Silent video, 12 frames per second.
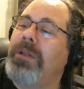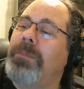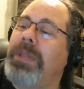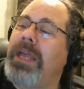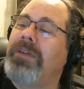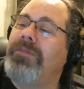
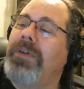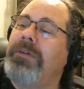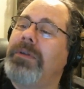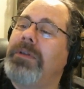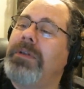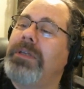Black
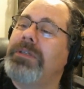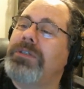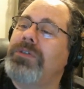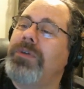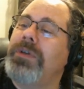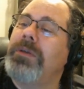Veteran, his
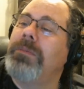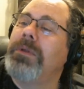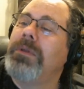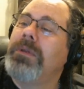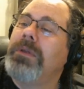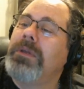stream.
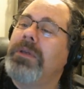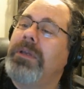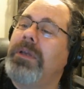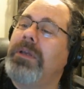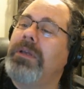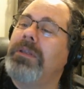
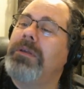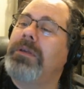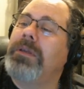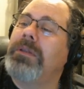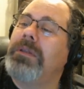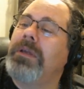You
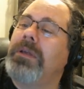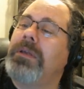can